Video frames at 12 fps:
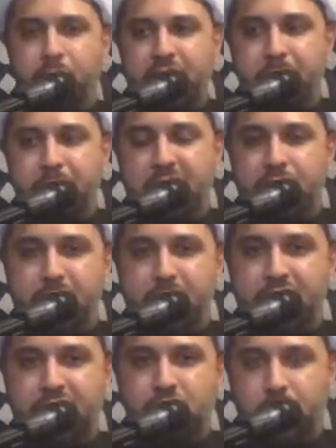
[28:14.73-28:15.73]
many
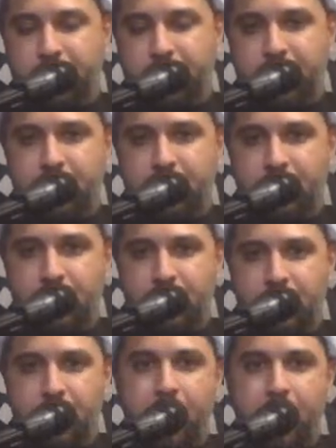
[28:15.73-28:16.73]
bloodbaths were there.
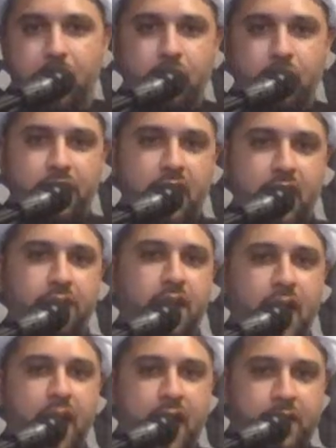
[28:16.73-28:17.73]
And on the
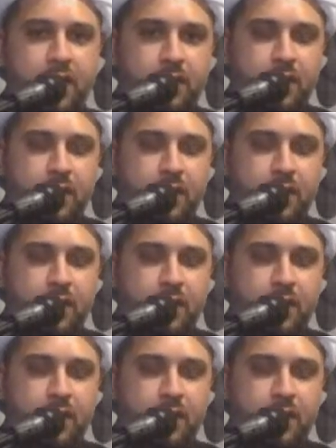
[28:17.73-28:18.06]
other hand,